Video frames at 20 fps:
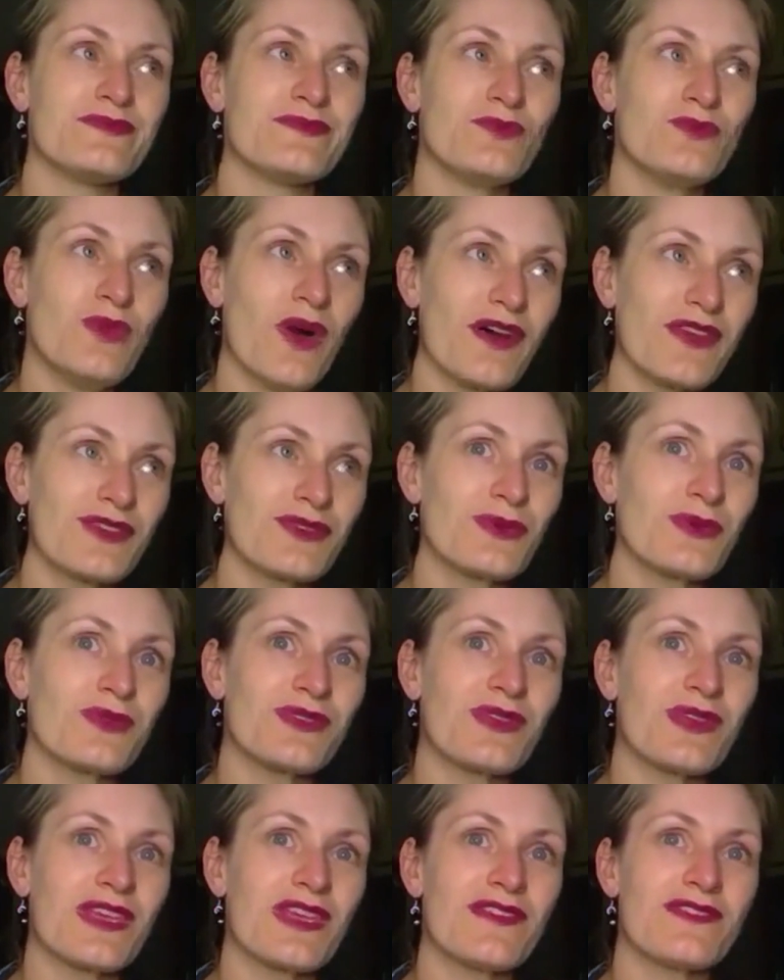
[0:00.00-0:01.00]
whilst
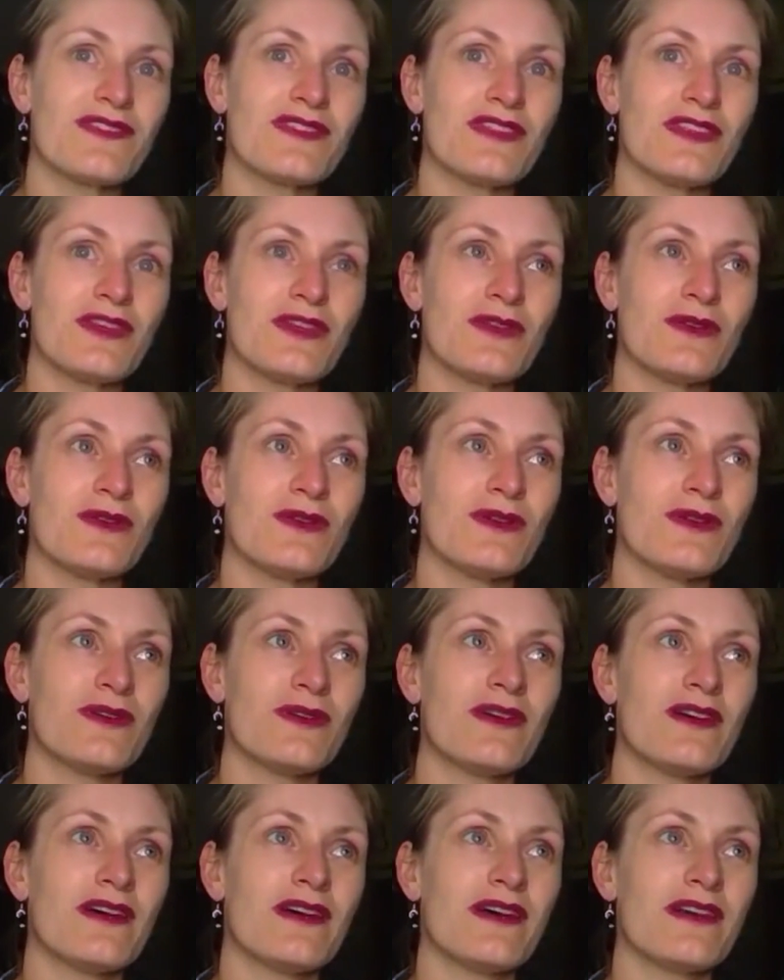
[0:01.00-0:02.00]
also giving you
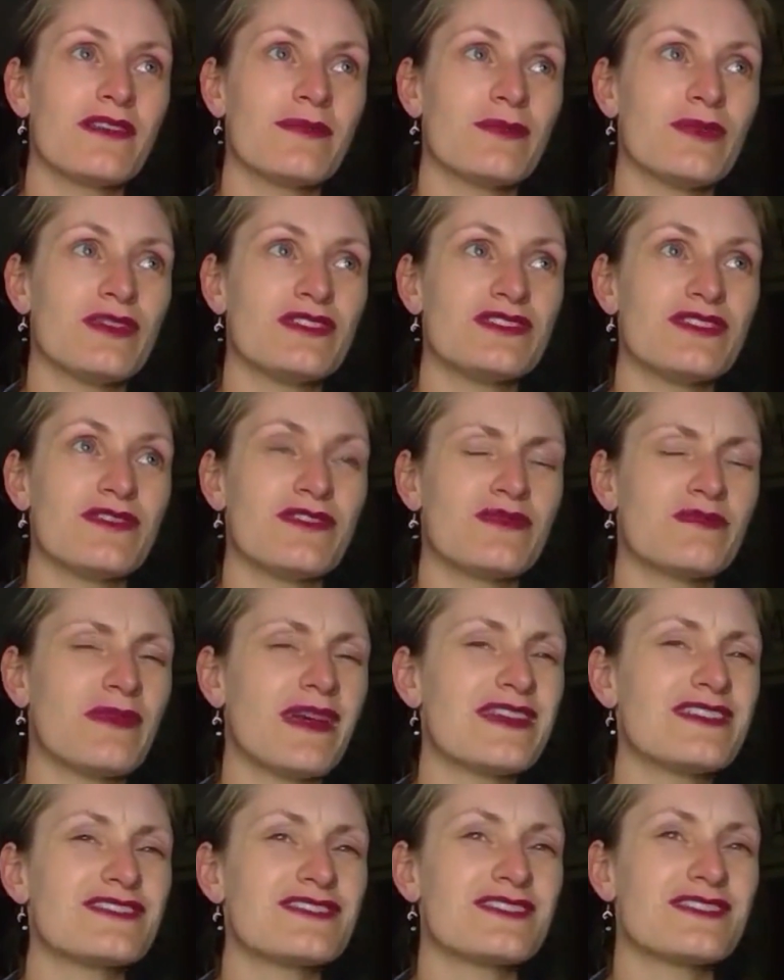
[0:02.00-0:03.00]
as much
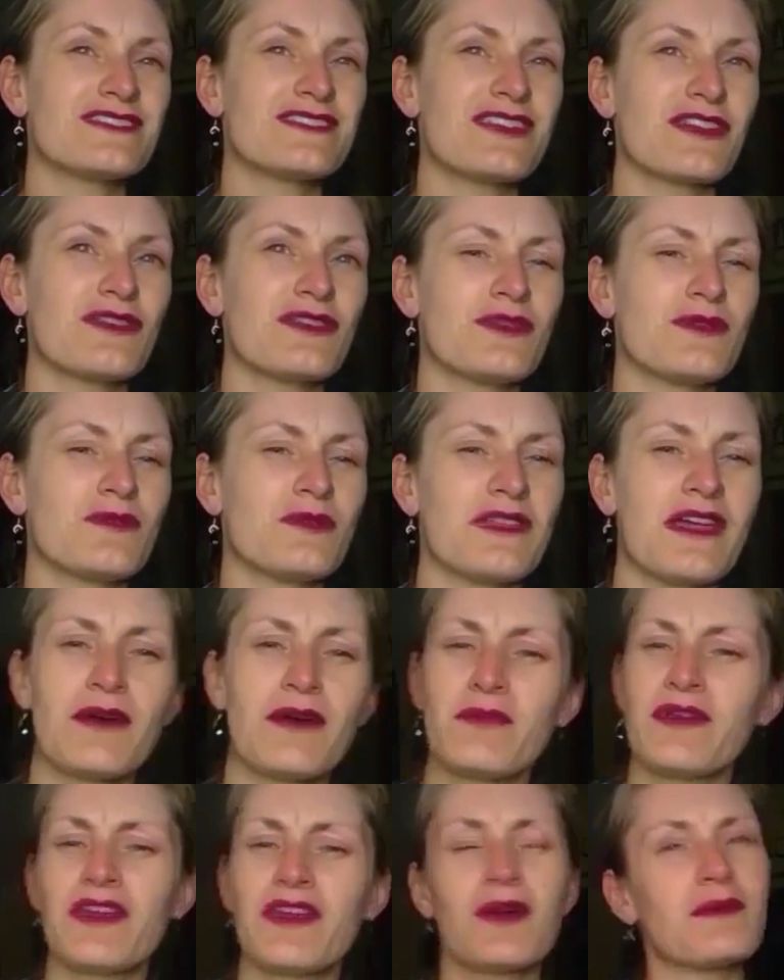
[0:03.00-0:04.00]
information as I could
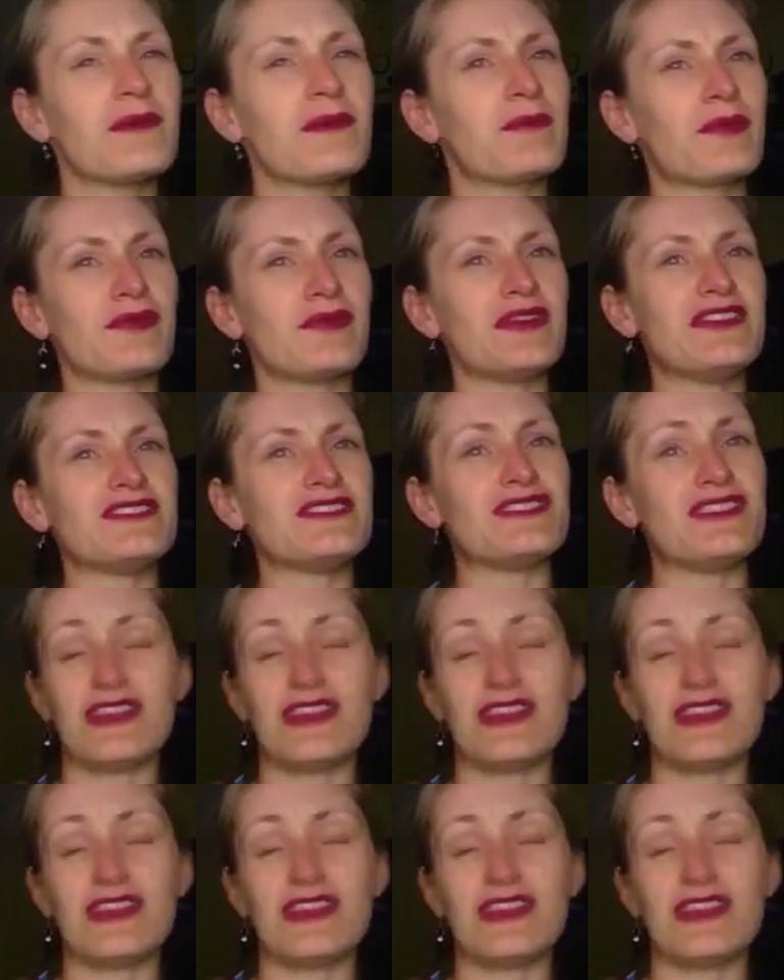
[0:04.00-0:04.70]
without becoming preachy.